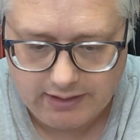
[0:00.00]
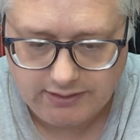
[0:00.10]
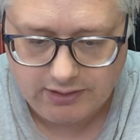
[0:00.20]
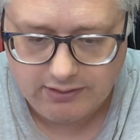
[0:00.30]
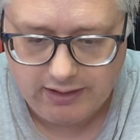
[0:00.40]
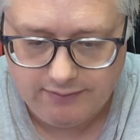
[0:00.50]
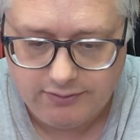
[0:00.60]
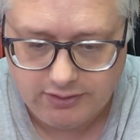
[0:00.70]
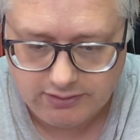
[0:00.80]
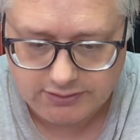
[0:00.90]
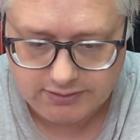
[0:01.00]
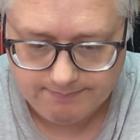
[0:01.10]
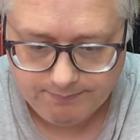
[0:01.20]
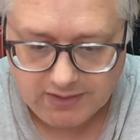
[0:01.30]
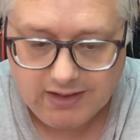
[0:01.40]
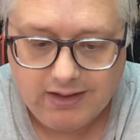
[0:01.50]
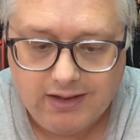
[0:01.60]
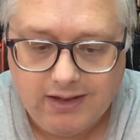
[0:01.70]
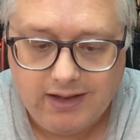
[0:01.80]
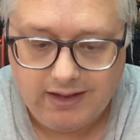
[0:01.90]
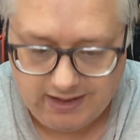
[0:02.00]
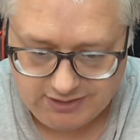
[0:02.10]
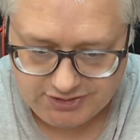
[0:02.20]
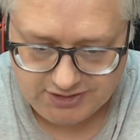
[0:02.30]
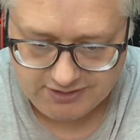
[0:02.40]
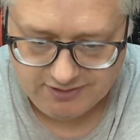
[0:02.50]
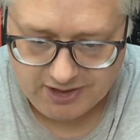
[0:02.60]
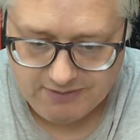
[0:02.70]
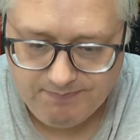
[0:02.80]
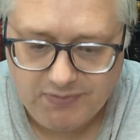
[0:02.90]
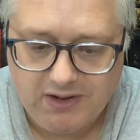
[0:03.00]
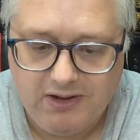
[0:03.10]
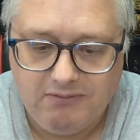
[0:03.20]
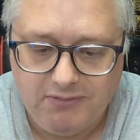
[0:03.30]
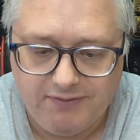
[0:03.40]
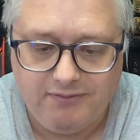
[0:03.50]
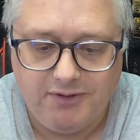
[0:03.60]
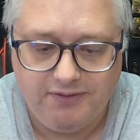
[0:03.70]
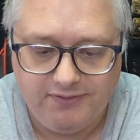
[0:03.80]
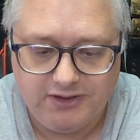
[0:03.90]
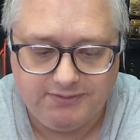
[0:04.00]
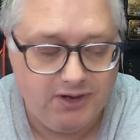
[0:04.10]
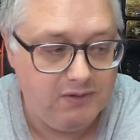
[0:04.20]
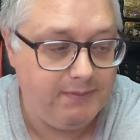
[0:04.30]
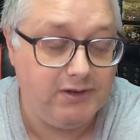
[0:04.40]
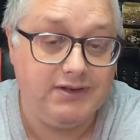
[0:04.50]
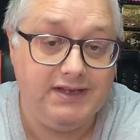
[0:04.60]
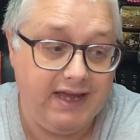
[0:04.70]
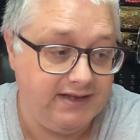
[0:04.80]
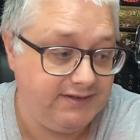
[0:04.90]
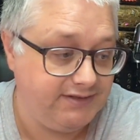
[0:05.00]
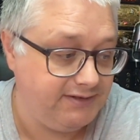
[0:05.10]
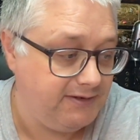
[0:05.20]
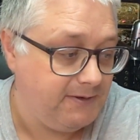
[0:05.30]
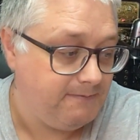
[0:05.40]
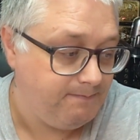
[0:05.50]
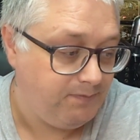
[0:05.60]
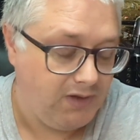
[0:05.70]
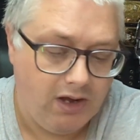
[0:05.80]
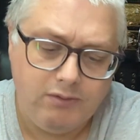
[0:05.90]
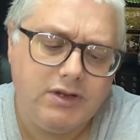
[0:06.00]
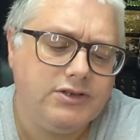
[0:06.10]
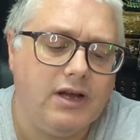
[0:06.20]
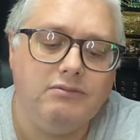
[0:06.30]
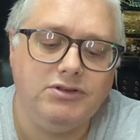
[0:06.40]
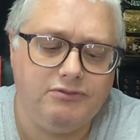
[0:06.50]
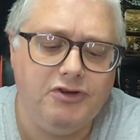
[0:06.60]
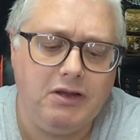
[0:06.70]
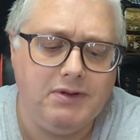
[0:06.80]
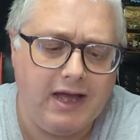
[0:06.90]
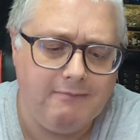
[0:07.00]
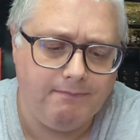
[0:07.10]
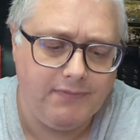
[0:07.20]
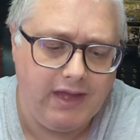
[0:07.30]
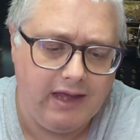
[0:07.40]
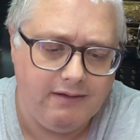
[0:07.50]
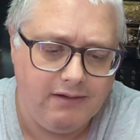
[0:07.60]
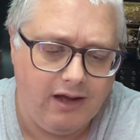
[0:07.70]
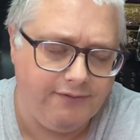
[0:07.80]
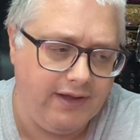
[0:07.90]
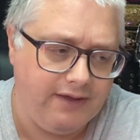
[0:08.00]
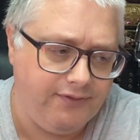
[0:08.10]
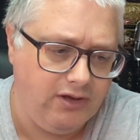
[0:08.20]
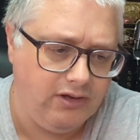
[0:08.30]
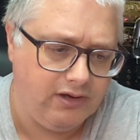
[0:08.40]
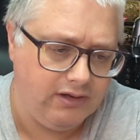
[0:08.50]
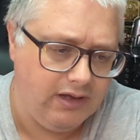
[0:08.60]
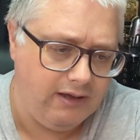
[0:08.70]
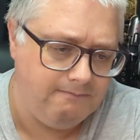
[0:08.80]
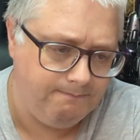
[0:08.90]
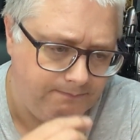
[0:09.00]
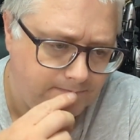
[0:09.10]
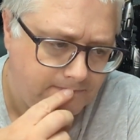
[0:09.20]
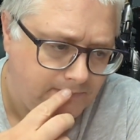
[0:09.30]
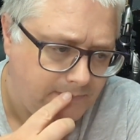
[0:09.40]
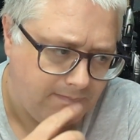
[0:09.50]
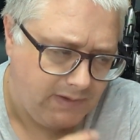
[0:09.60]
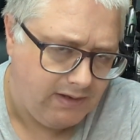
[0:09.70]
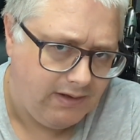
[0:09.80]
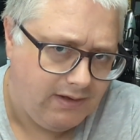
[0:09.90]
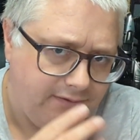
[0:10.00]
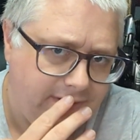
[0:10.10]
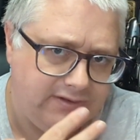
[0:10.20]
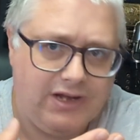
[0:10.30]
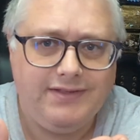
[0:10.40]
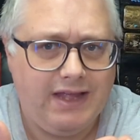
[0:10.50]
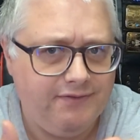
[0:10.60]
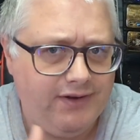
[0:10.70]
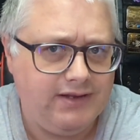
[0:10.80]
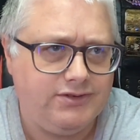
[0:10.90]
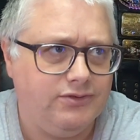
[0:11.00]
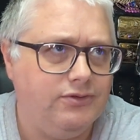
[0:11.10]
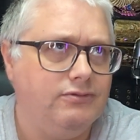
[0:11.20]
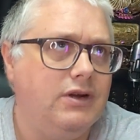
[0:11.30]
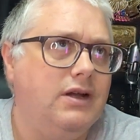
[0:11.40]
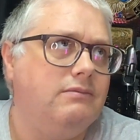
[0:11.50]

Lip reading: they don't even use. Each to their own. I'm loving my first hardware build. Yes, I would agree with that. Yeah, I think if you look at things like Netflix or